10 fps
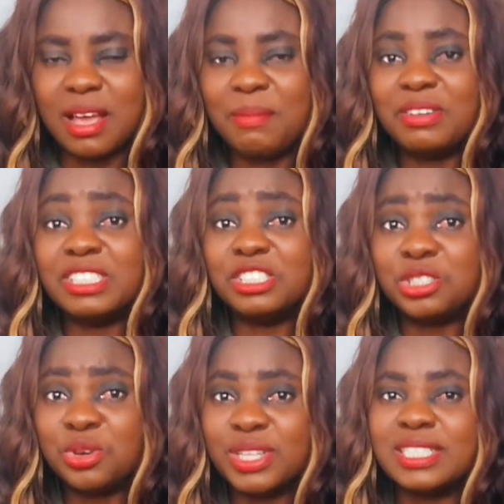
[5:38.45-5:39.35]
about the
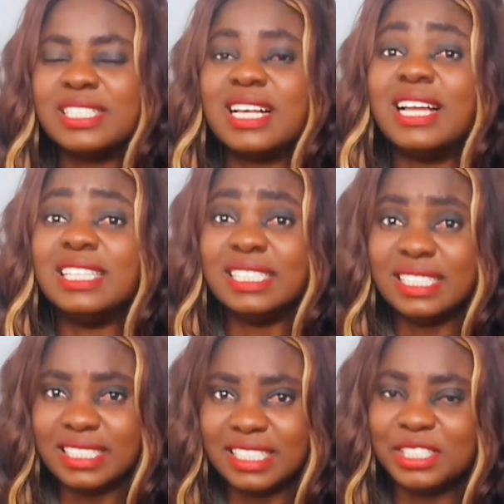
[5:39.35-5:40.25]
choices and the
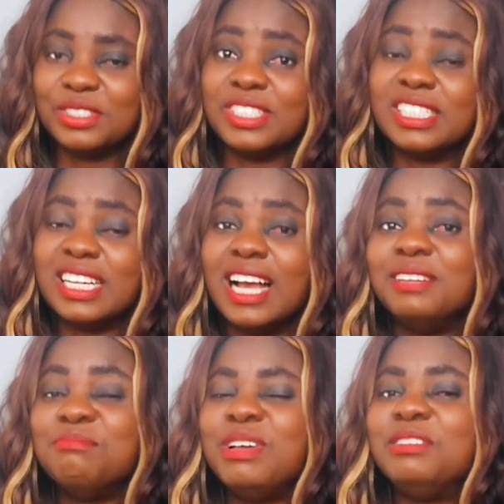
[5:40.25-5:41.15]
decisions she
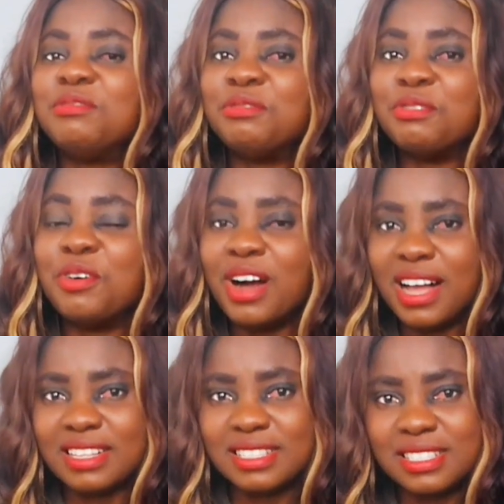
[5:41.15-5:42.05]
had made for
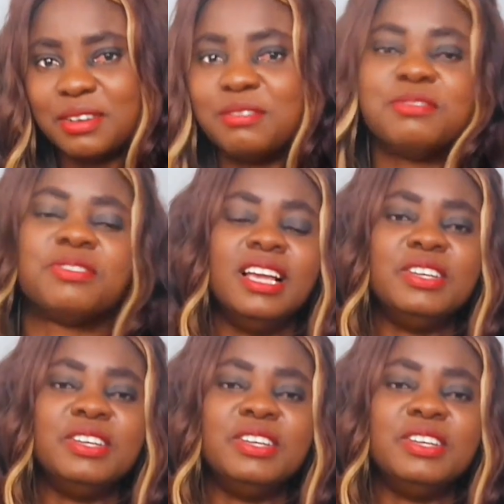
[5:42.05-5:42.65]
herself,